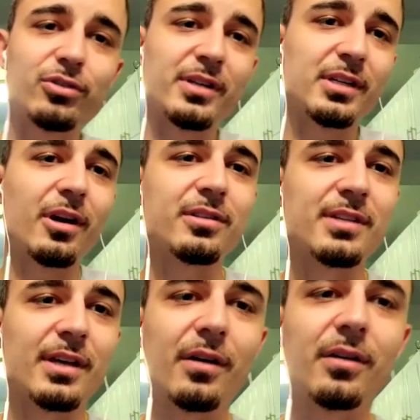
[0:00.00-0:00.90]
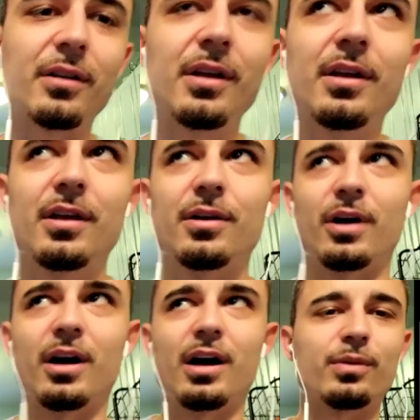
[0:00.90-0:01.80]
Cartel
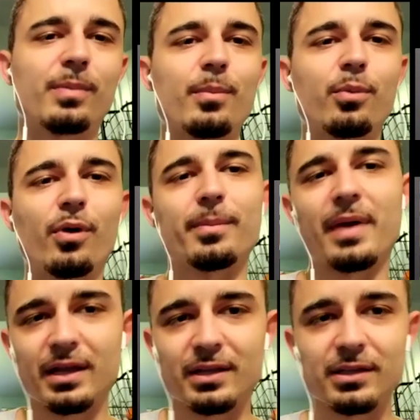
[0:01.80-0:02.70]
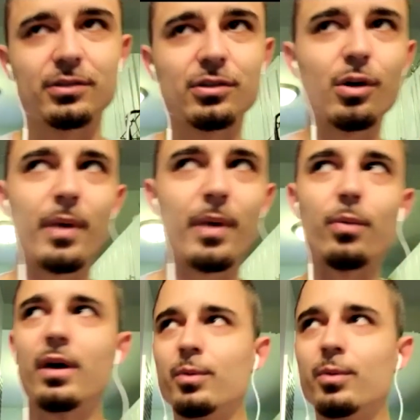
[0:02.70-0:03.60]
with my boy Manny. Manuel,
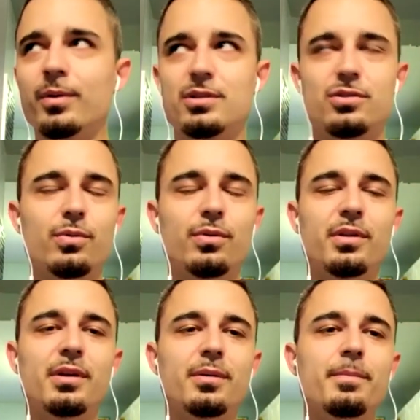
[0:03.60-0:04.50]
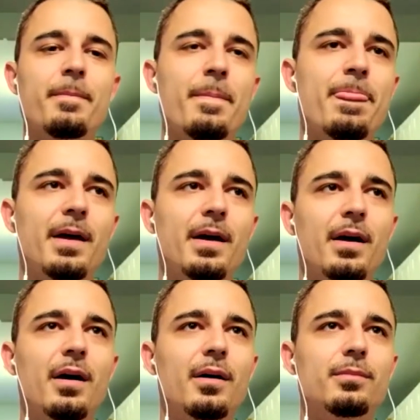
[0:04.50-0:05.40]
we went to school with him.
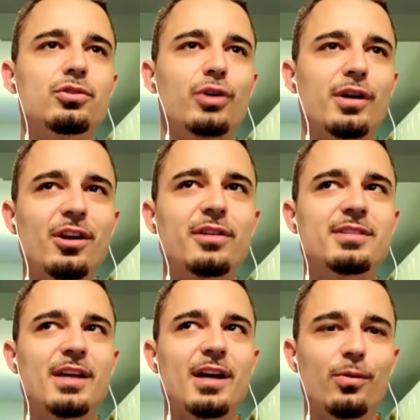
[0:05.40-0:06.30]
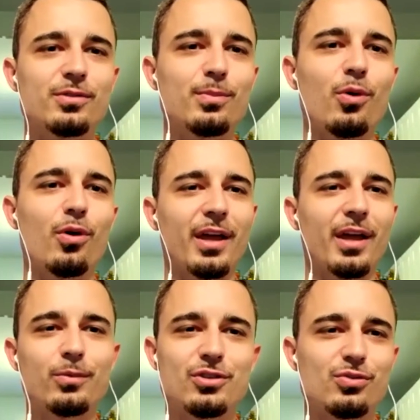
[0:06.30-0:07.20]
Crazy Cartel was more like we
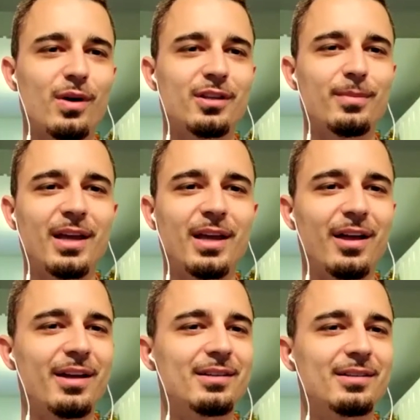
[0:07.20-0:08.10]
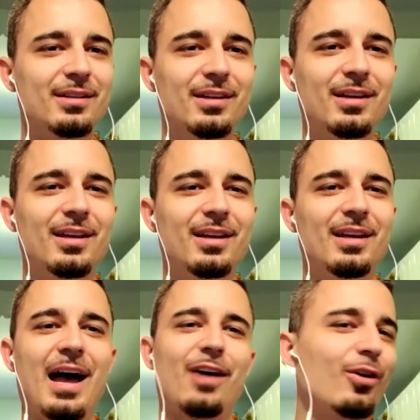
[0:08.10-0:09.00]
just wanted to make, like, I don't
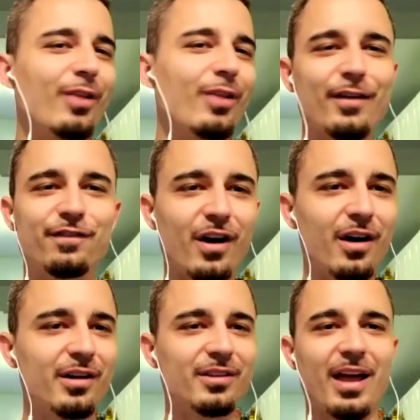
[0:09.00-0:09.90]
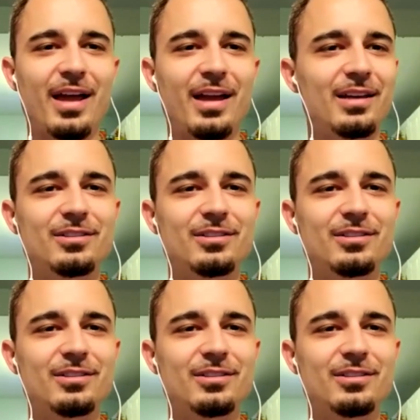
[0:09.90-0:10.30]
know, like fun, like,